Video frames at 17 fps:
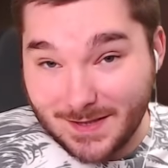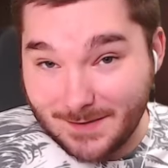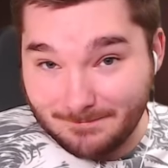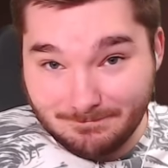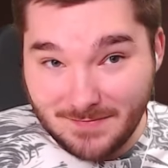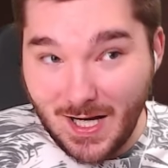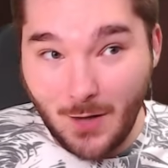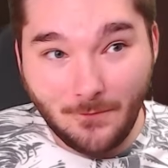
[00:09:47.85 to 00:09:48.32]

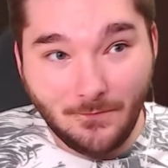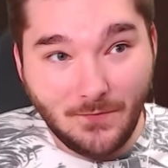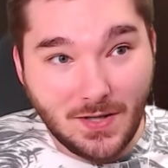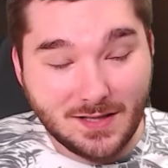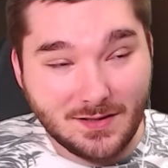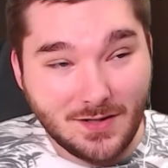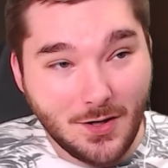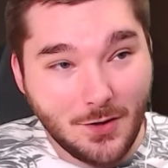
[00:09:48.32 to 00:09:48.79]
I don't
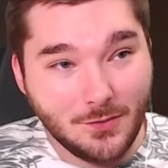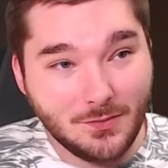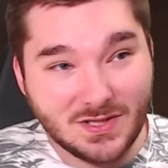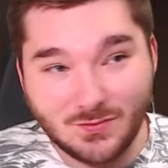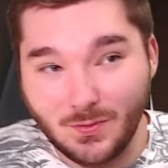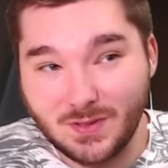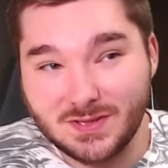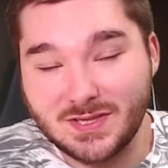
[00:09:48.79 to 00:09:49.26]
fucking know,
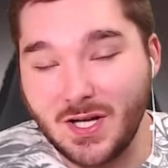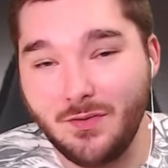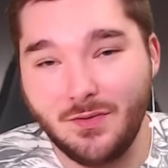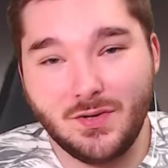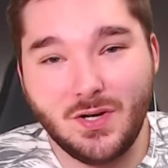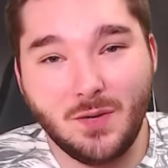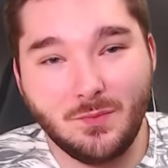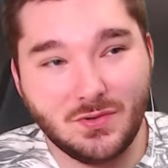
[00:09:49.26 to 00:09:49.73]
cause what's the
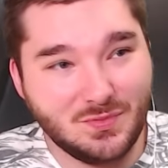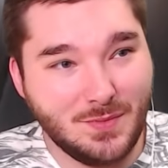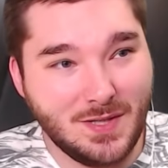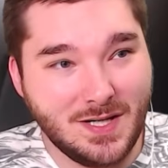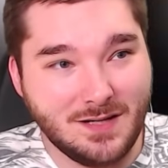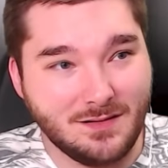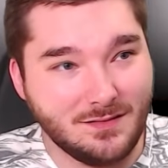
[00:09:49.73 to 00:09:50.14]
other numbers mean?